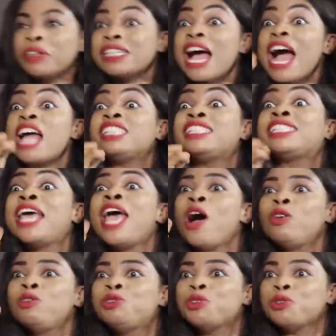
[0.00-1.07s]
But I
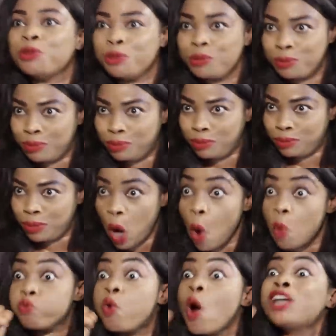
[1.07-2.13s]
tell you,
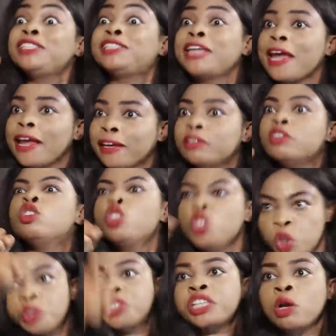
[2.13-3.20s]
one day
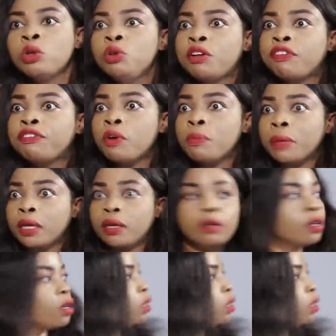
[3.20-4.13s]
you shall look for me.